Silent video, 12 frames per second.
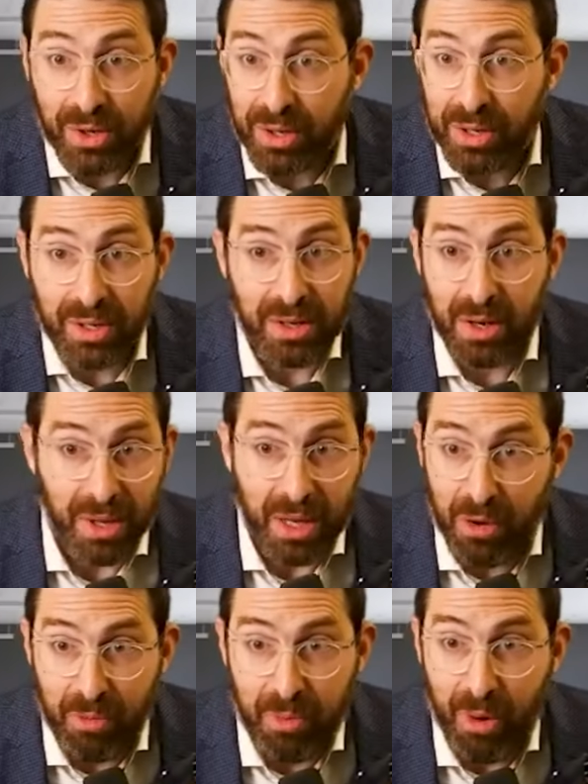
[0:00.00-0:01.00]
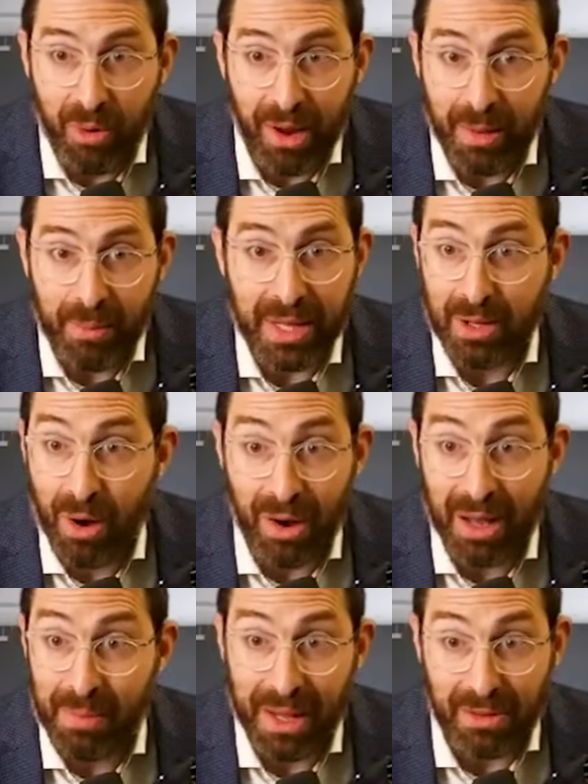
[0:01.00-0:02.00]
good, you know, kiruv program and they're
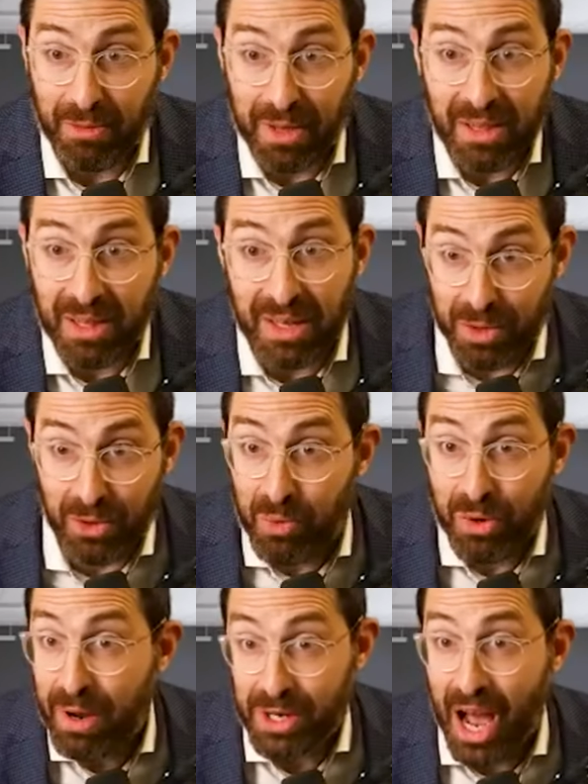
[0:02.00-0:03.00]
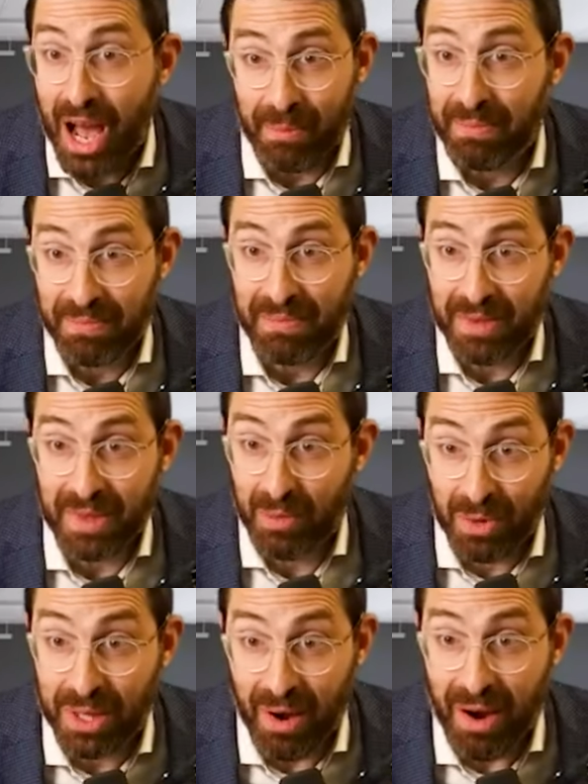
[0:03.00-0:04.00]
talking about tefillah. They're doing a great job. Yeah. They
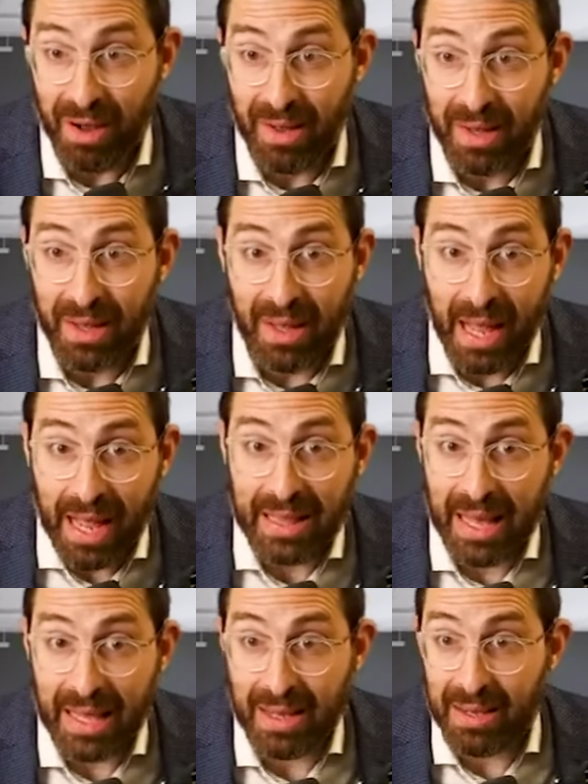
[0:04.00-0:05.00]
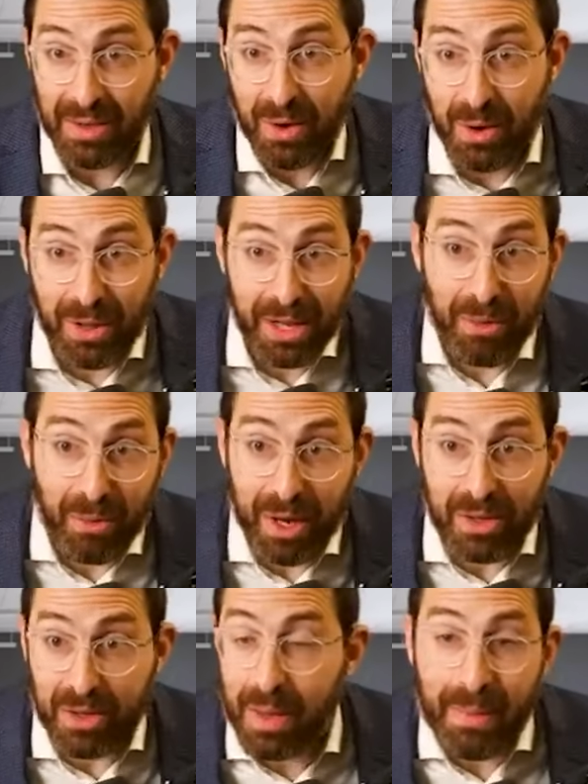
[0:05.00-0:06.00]
really are. And like you go to like a
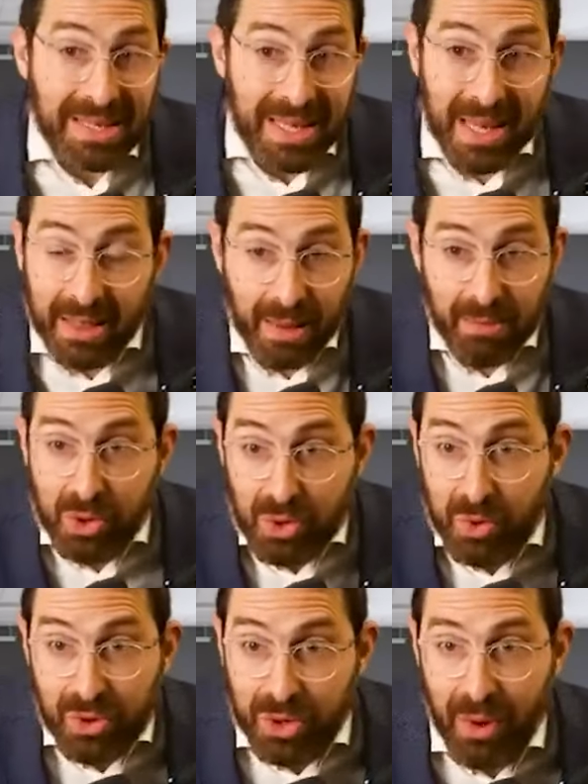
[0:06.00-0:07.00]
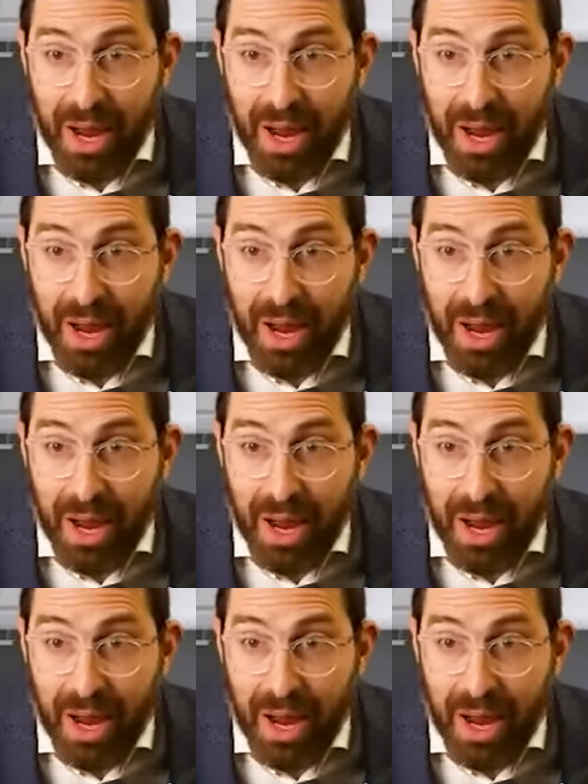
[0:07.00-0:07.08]
regular, I'm not saying I'm sure schools are